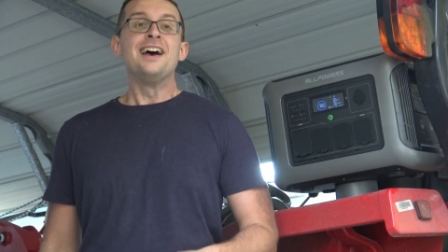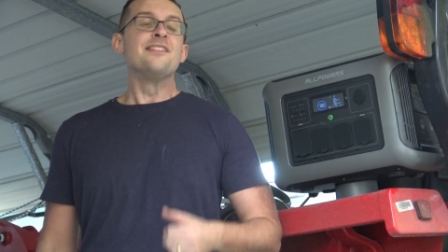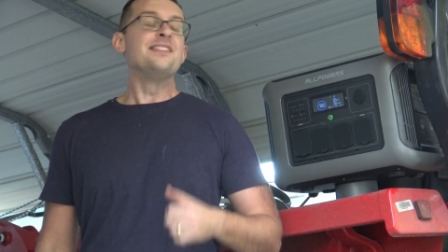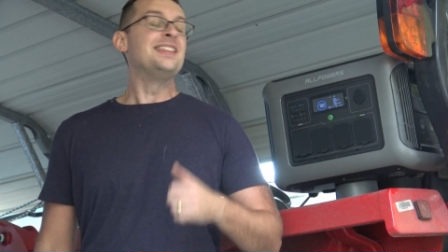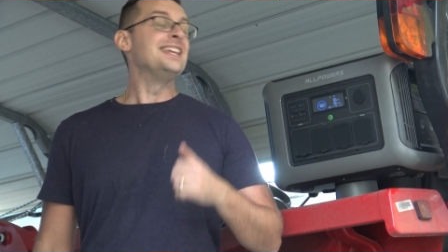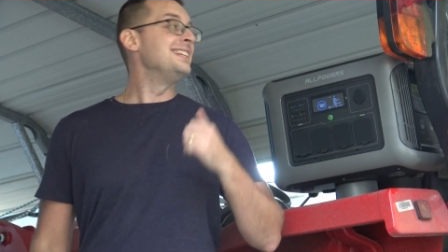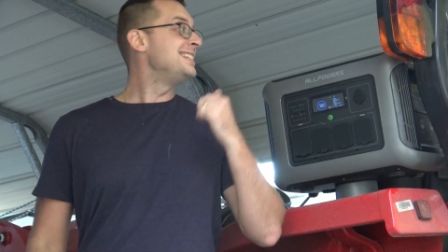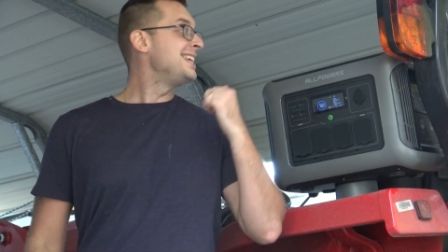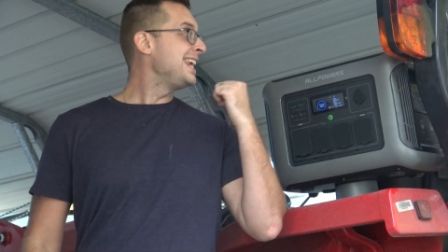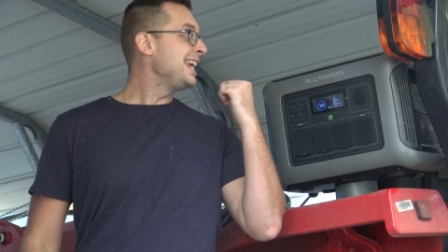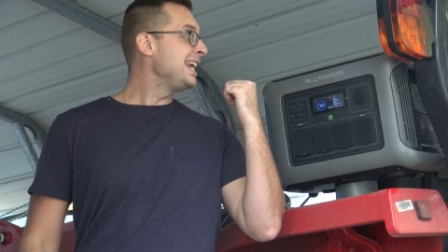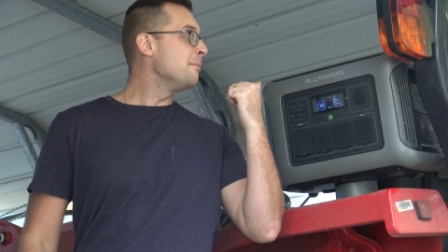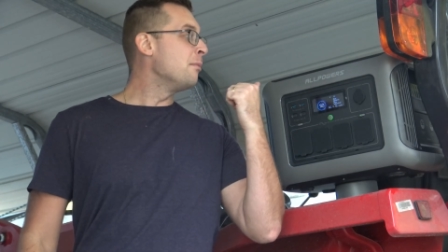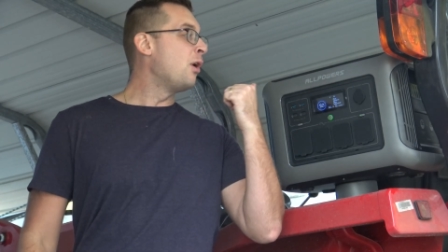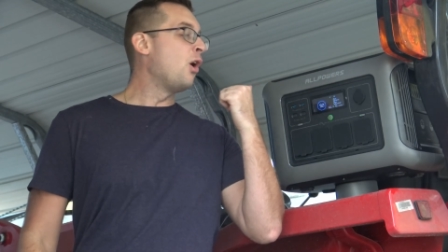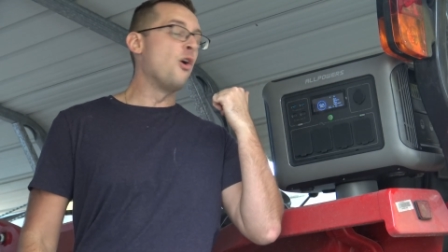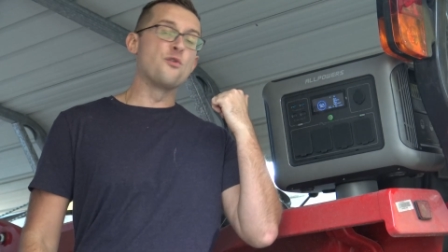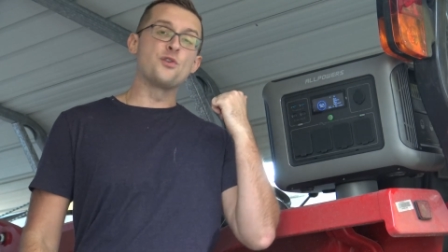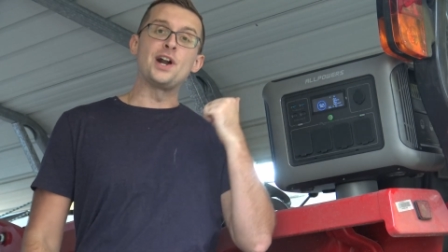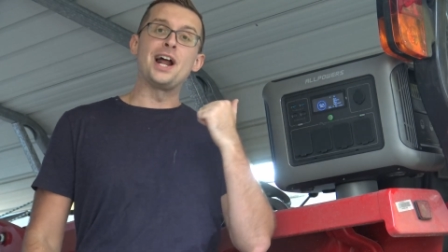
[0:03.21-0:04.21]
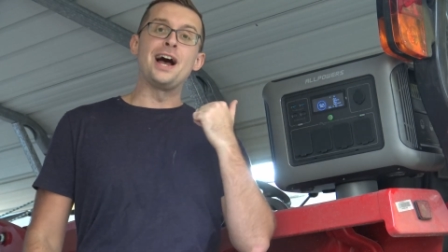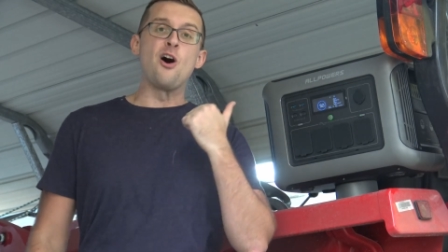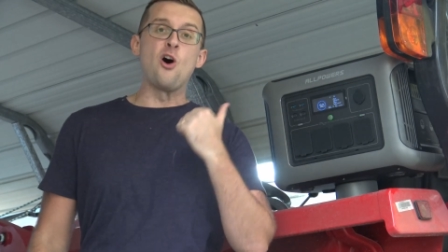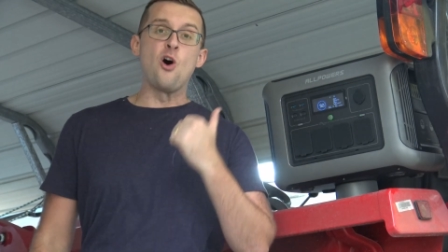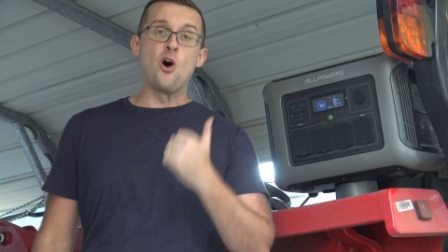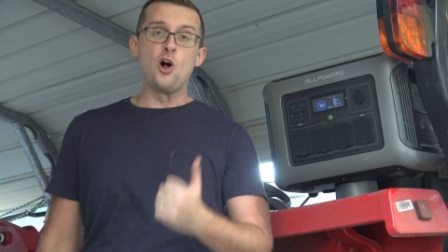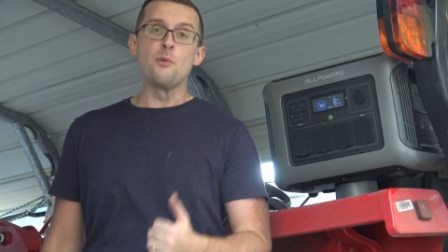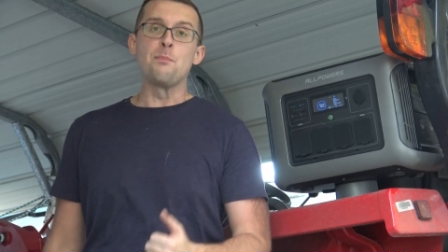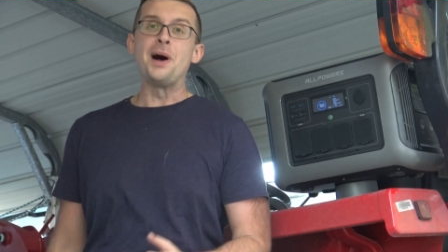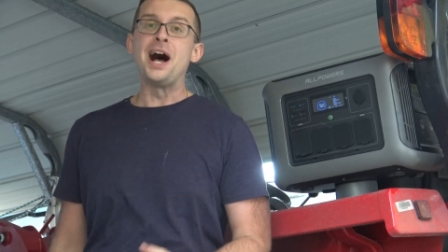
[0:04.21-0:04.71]
The team over at
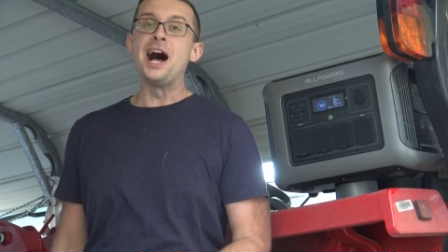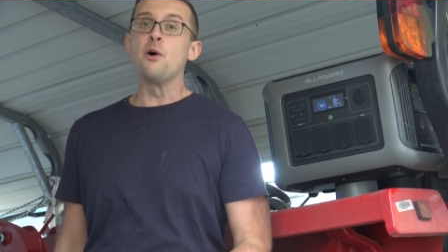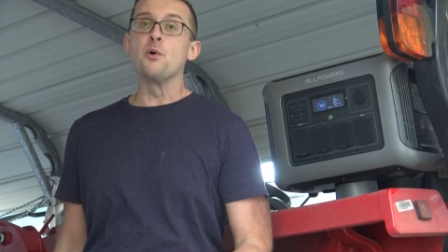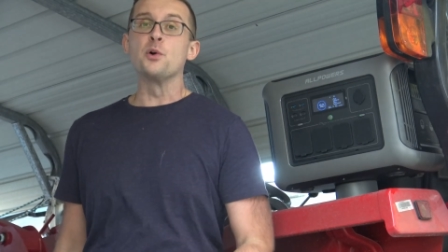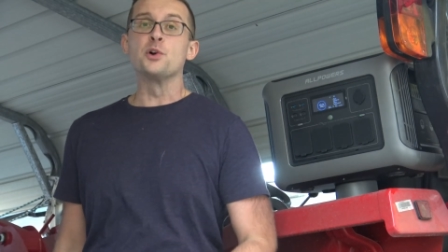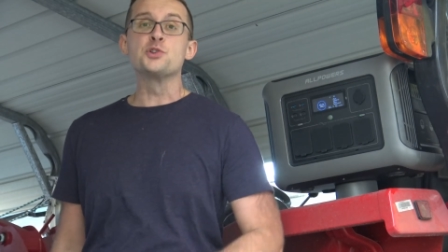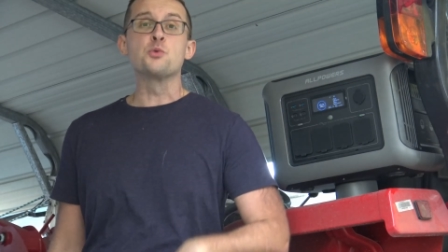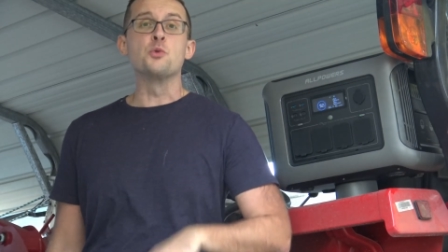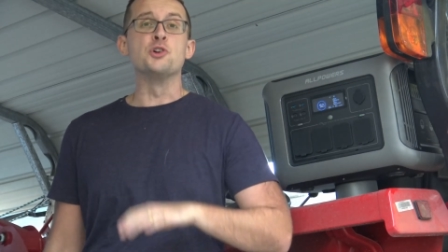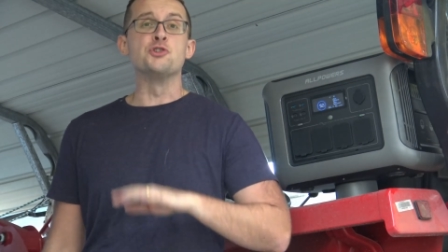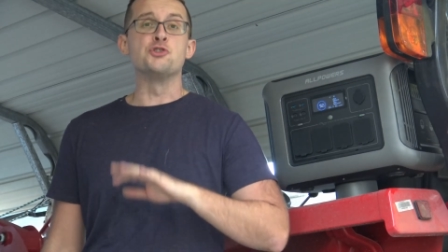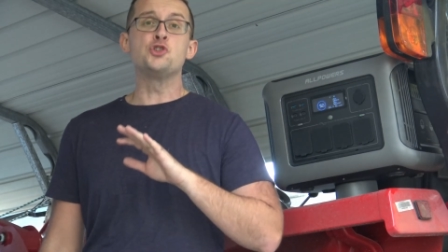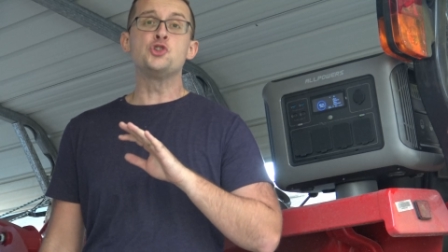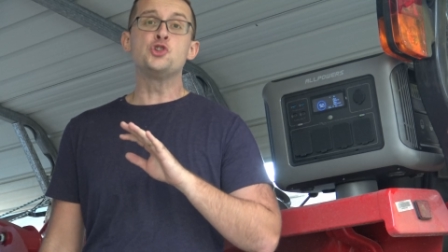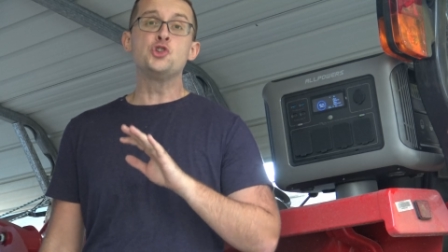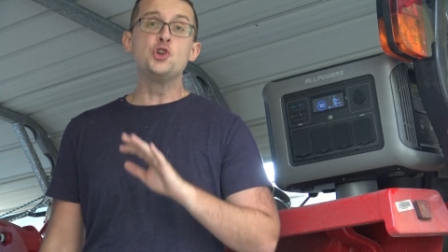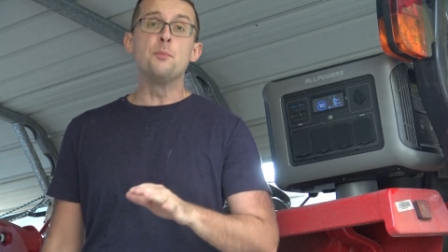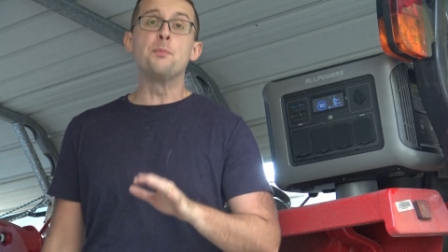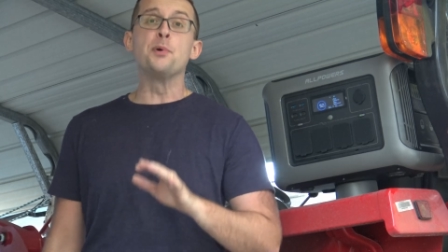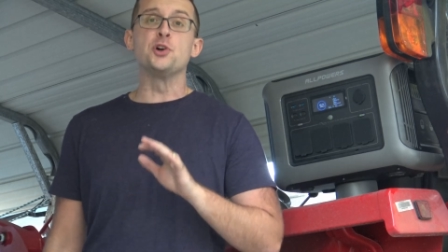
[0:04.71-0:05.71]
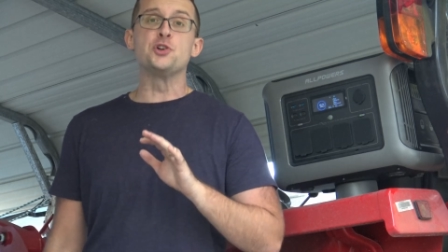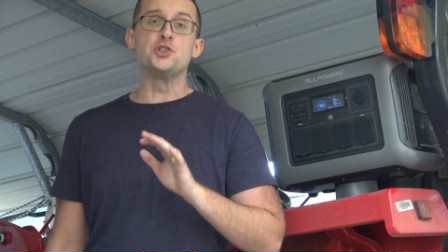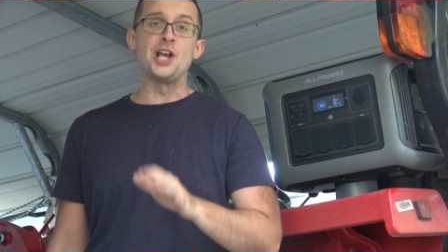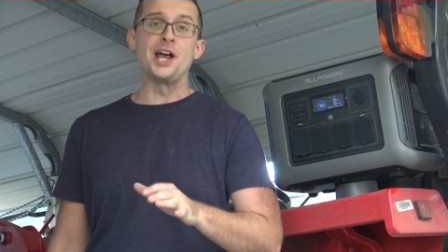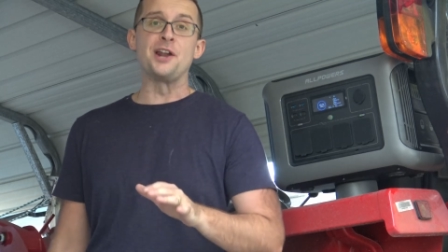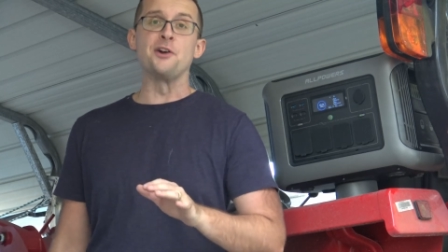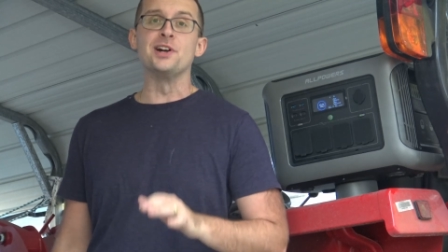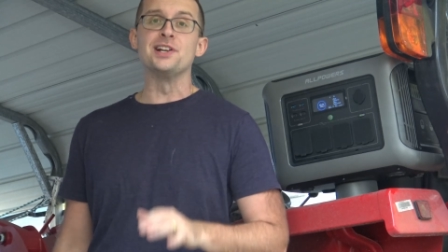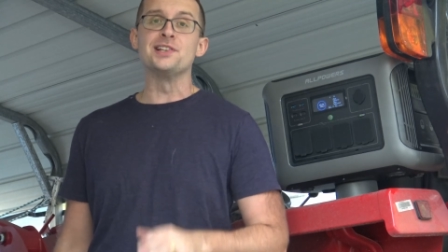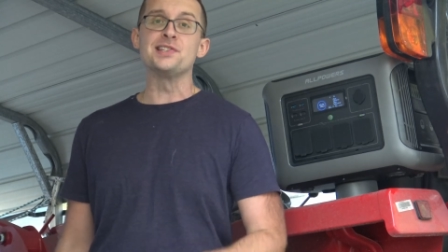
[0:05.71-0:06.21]
Allpowers was super
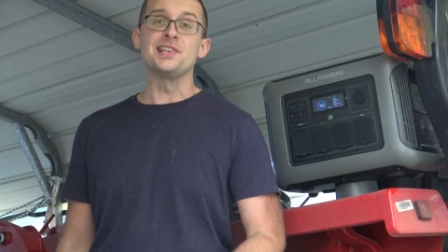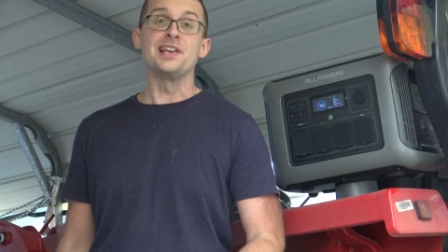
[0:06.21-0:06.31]
generous